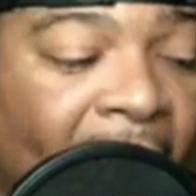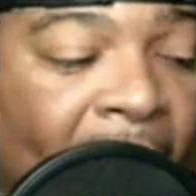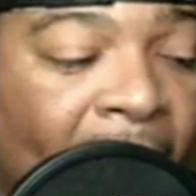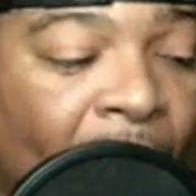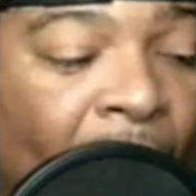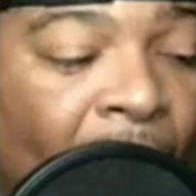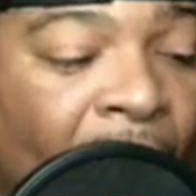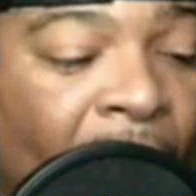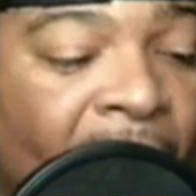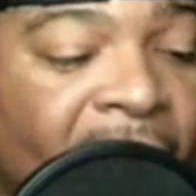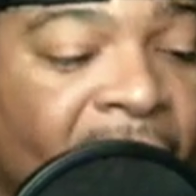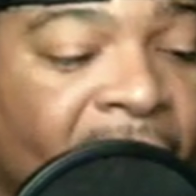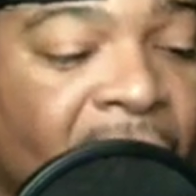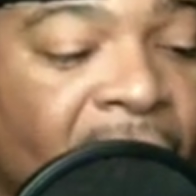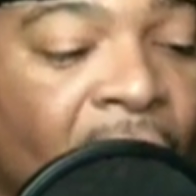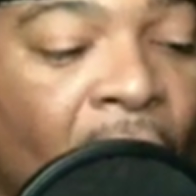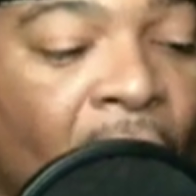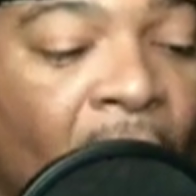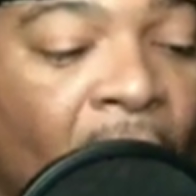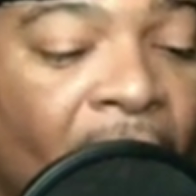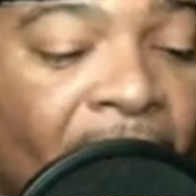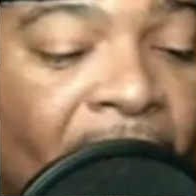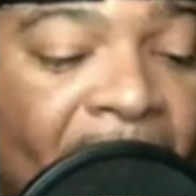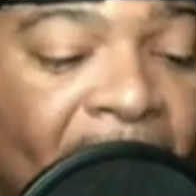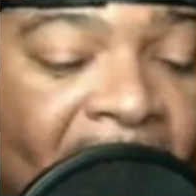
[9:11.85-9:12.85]
Will gets a call
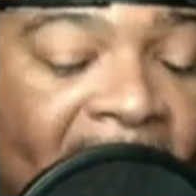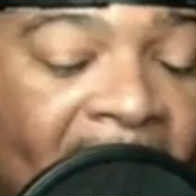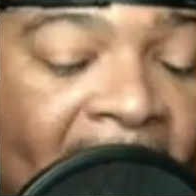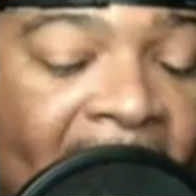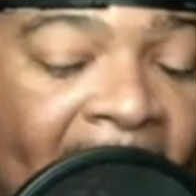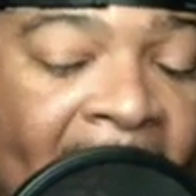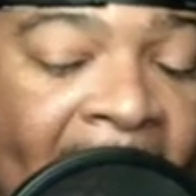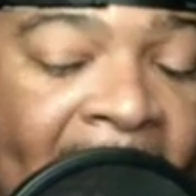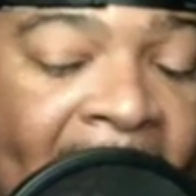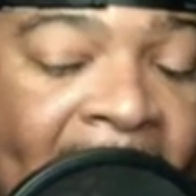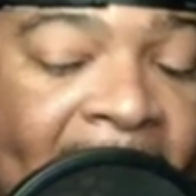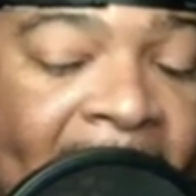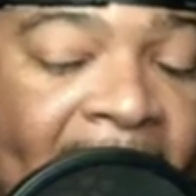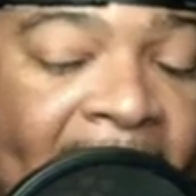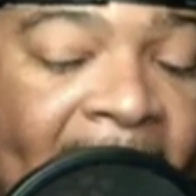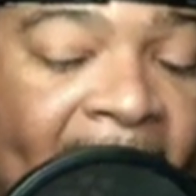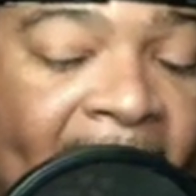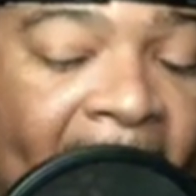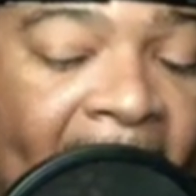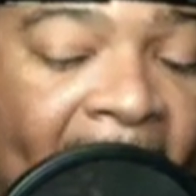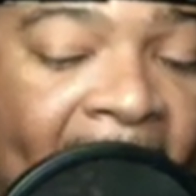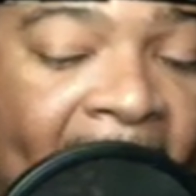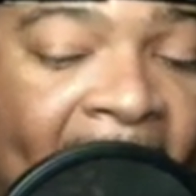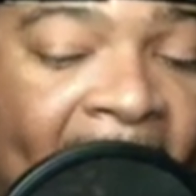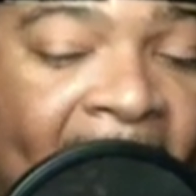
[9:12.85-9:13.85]
from the guy,
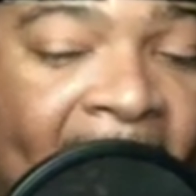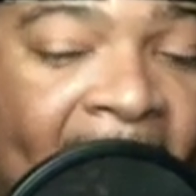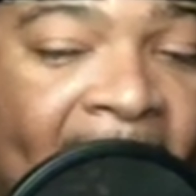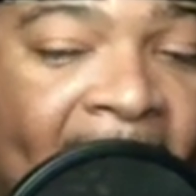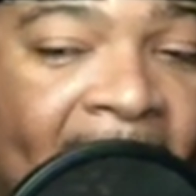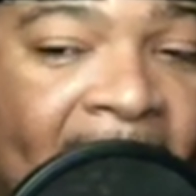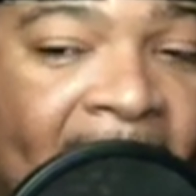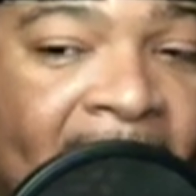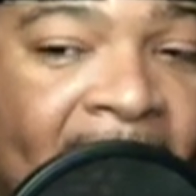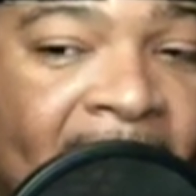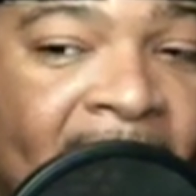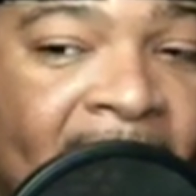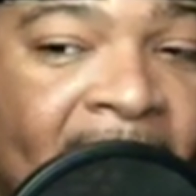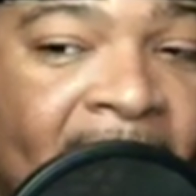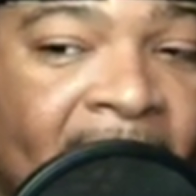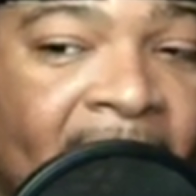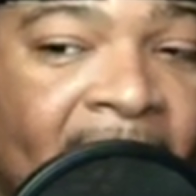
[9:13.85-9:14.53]
and